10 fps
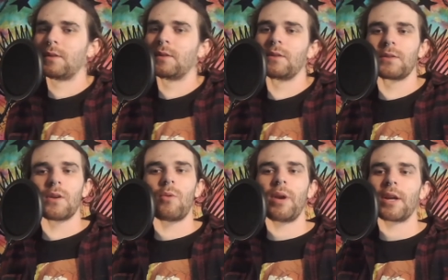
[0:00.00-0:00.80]

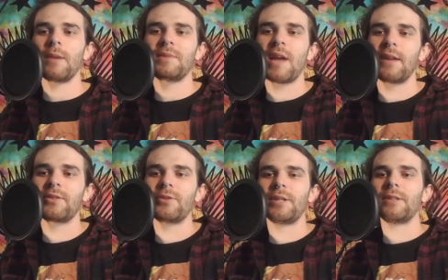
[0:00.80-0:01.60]
So when it comes down
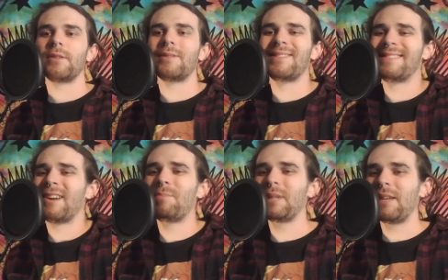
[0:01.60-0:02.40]
to it,
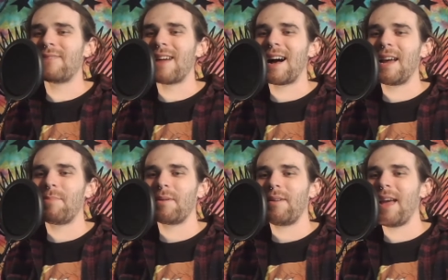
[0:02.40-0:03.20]
don't believe the hype.
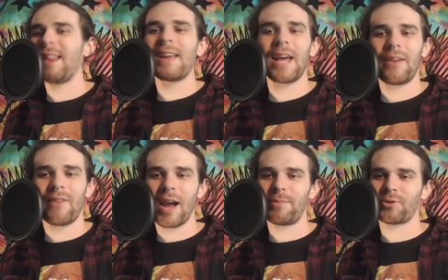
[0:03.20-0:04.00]
Any kind of
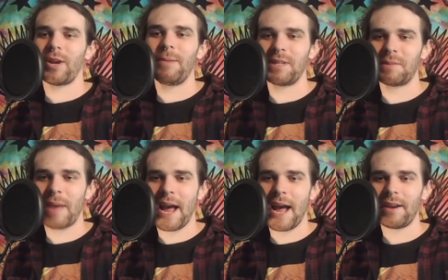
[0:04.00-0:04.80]
hype train is
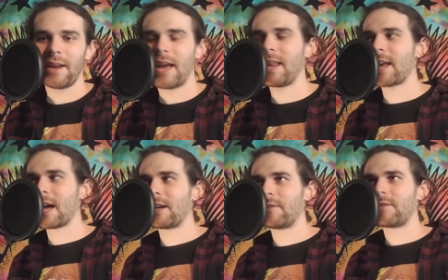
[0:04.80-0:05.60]
bad. Any
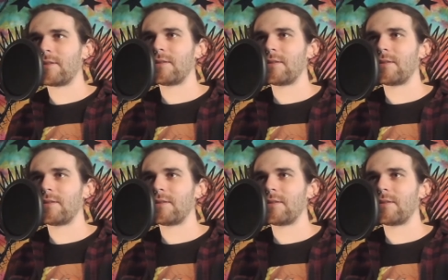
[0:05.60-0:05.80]
kind of